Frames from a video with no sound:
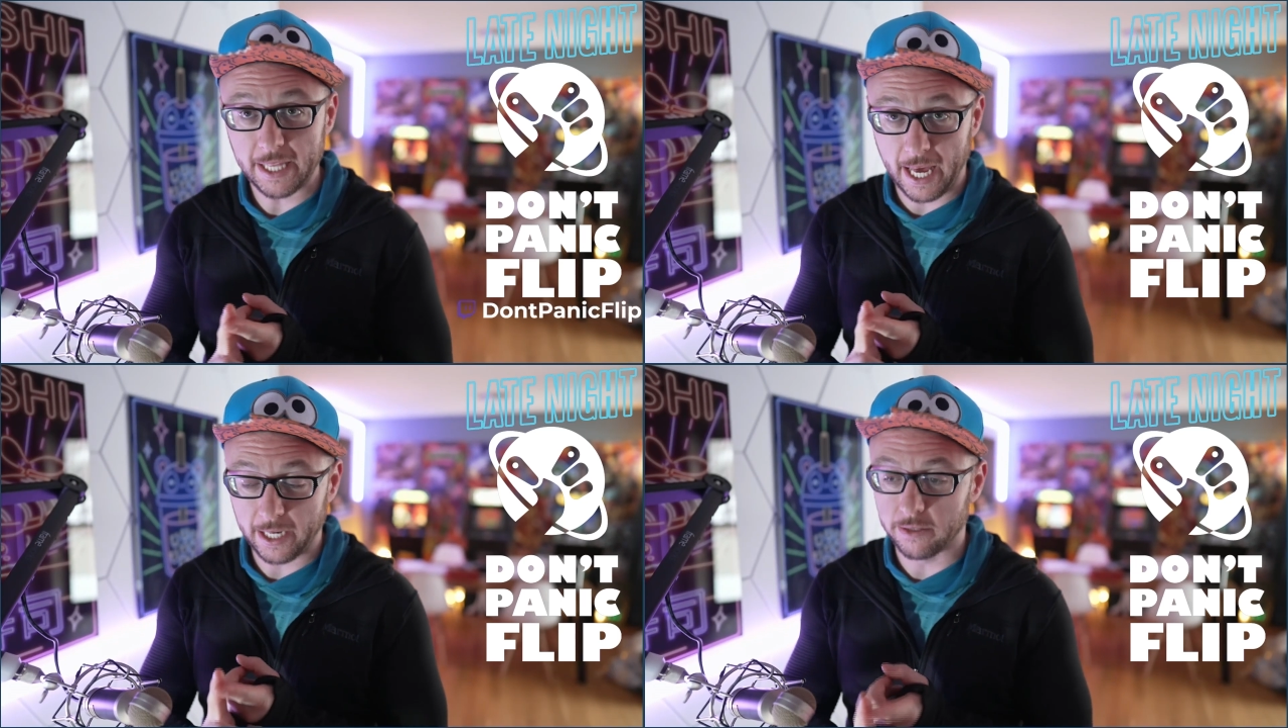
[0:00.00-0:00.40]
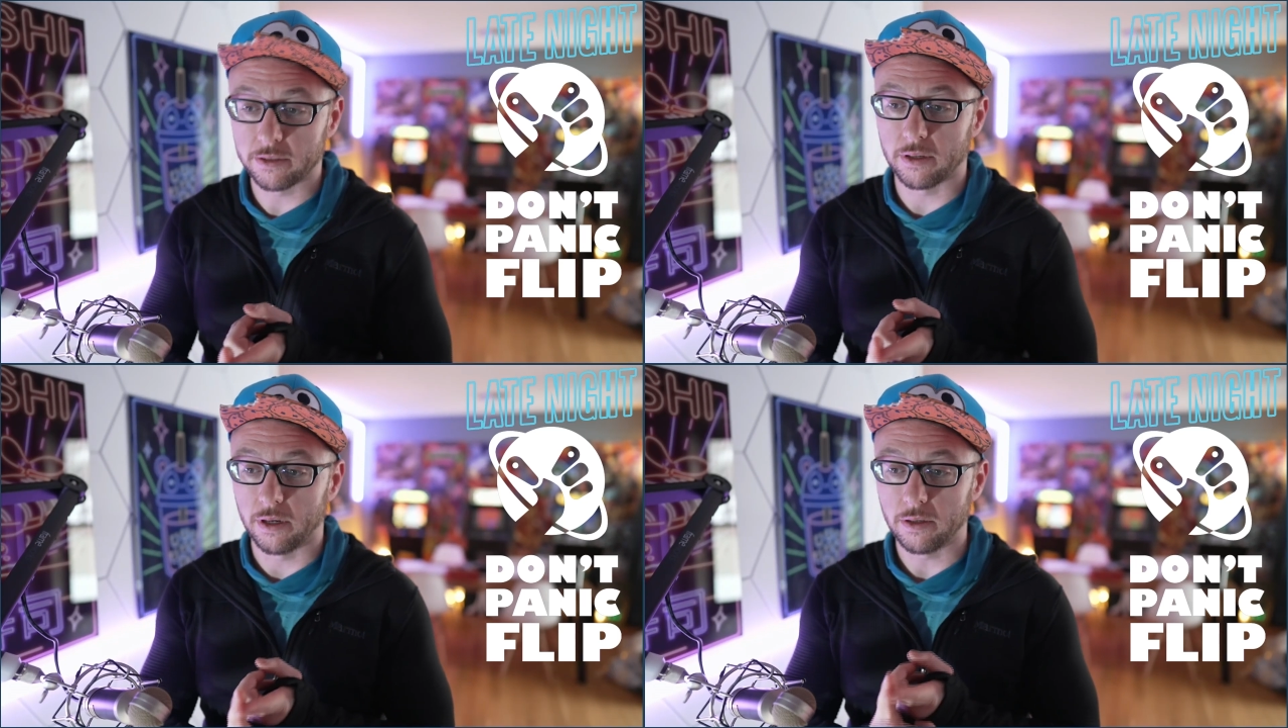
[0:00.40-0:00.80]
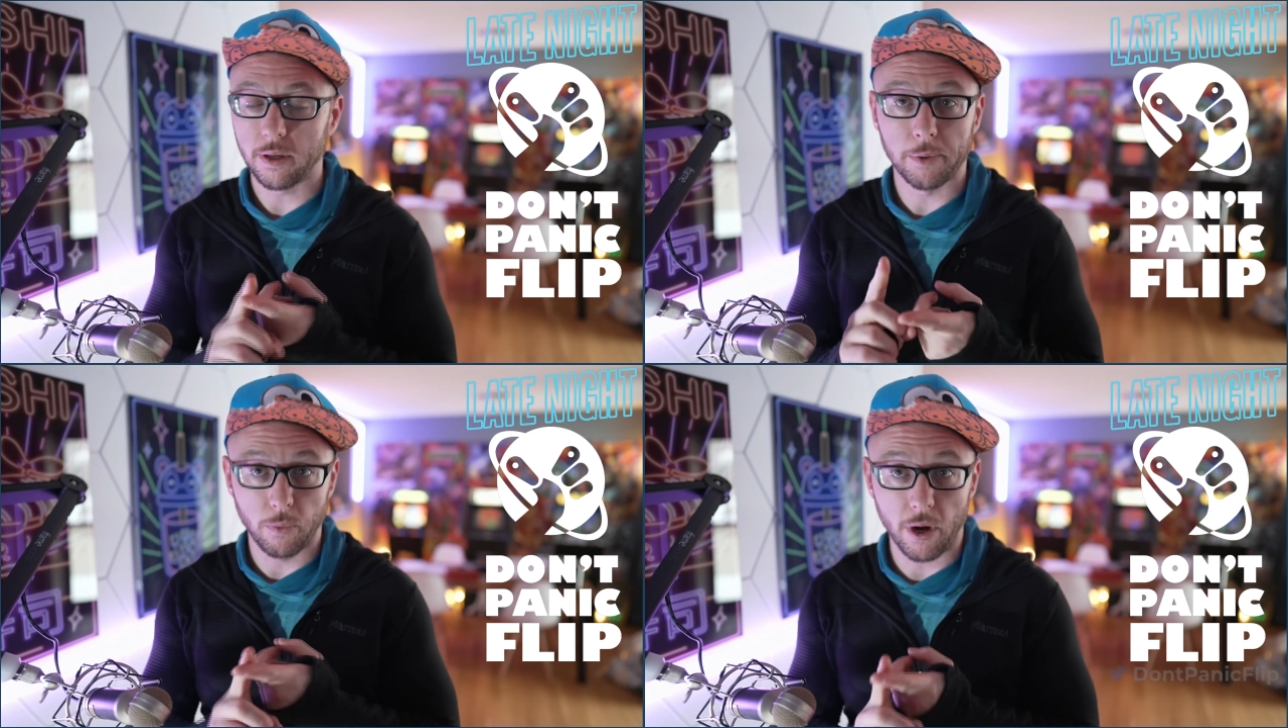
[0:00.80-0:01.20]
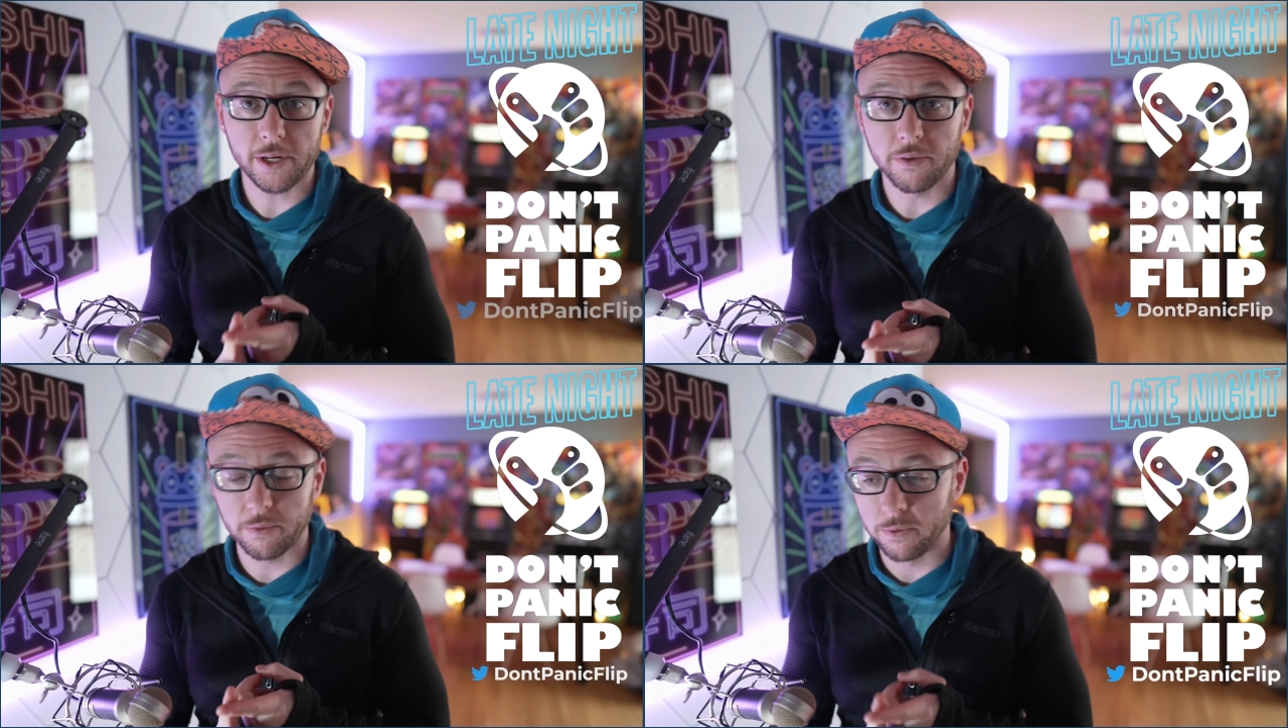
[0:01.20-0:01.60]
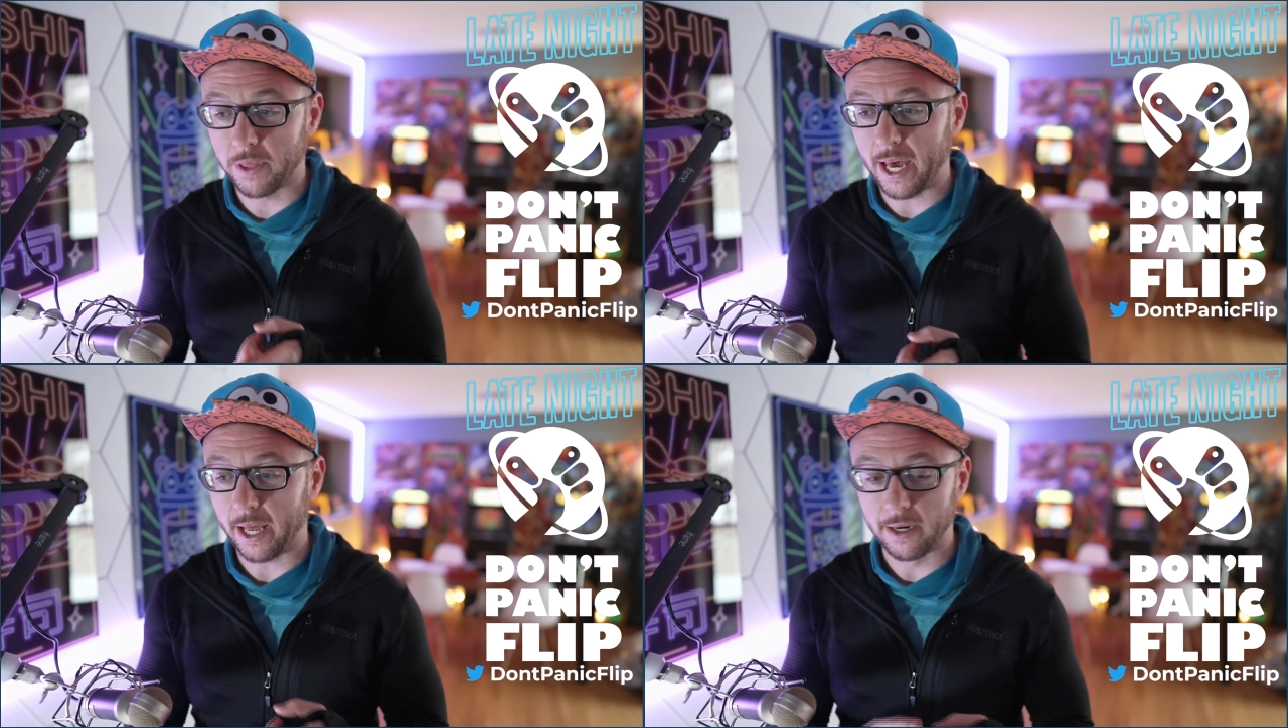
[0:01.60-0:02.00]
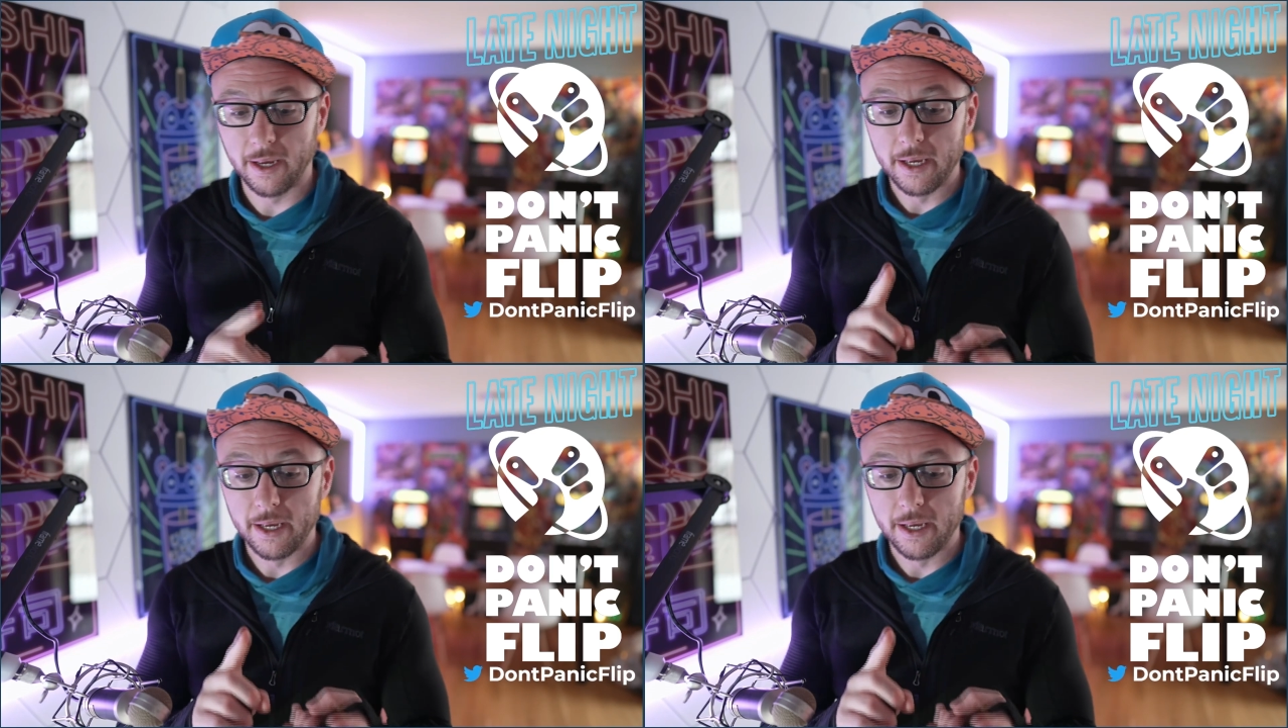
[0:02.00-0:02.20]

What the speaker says: that installed. I'm going to walk you through that.